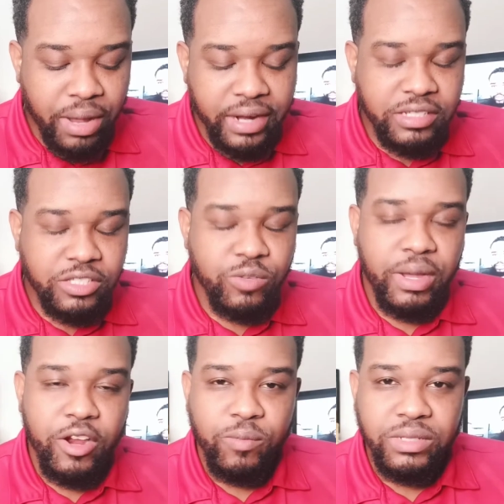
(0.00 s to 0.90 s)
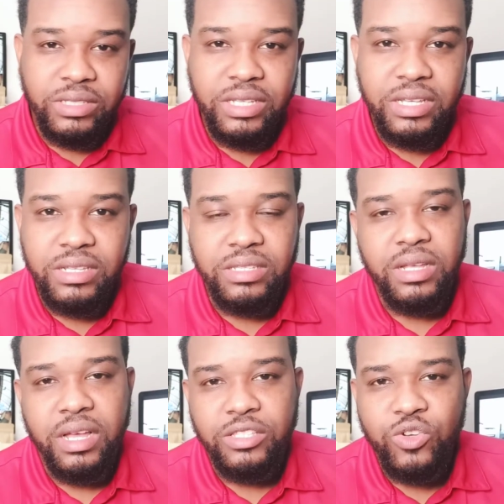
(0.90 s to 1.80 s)
this to my herbal teas,
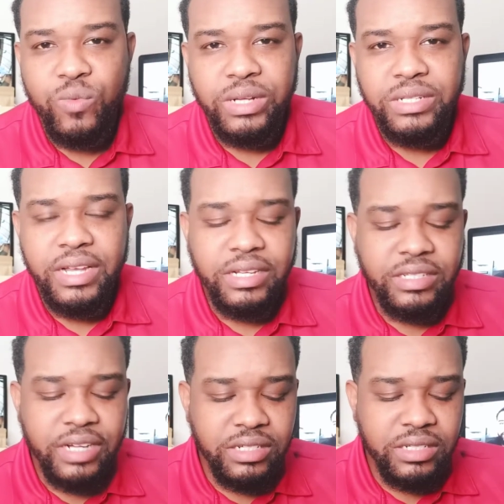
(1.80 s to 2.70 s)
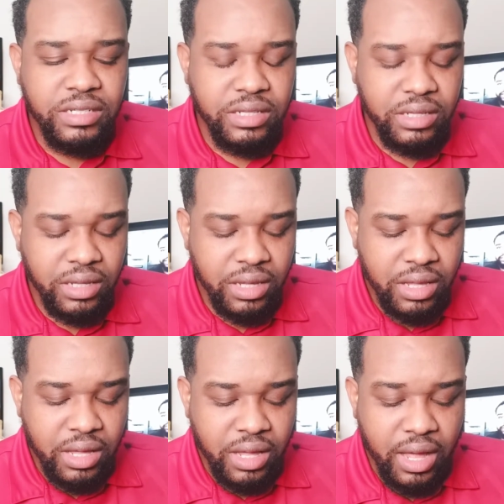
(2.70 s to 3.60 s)
turmeric tea, ginger tea,
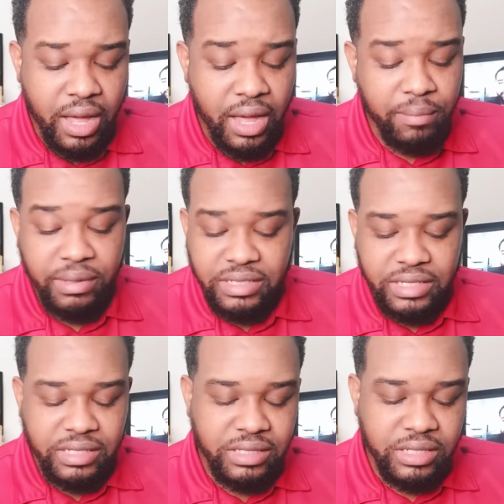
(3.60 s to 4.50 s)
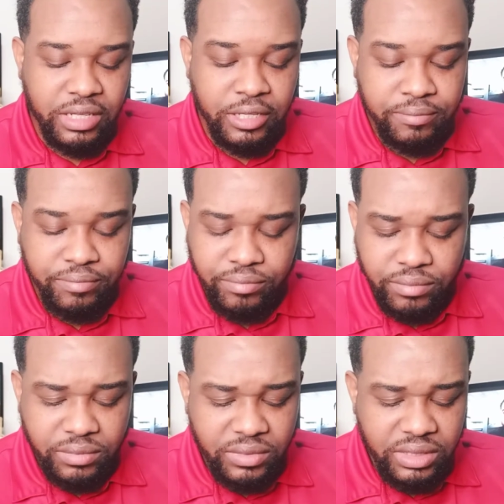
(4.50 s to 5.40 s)
hibiscus tea,
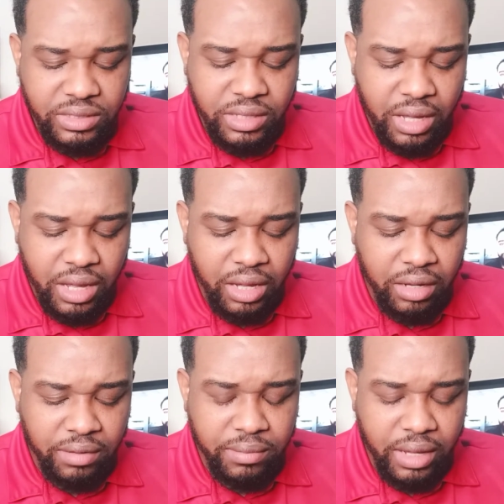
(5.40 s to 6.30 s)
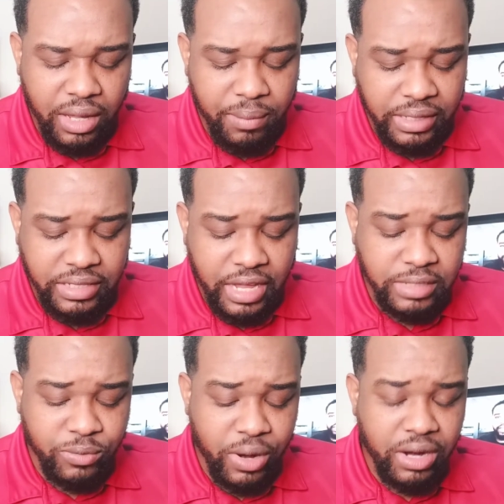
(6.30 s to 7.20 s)
my
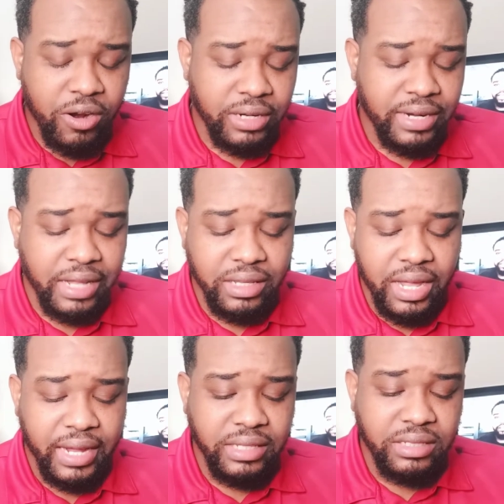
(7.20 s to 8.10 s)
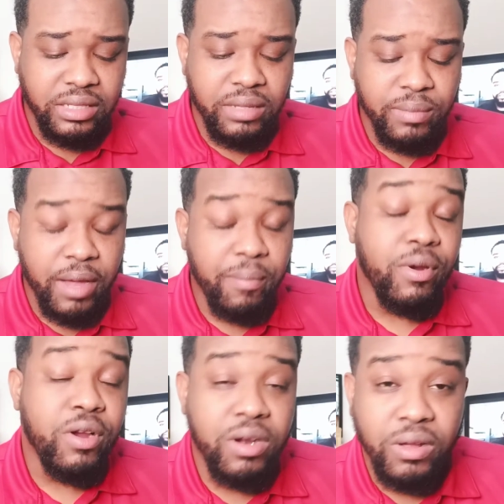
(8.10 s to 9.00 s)
sarsaparilla or dandelion tea, my
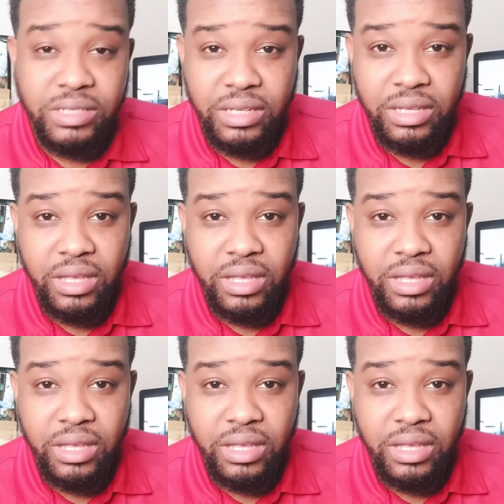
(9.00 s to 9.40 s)
burdock tea,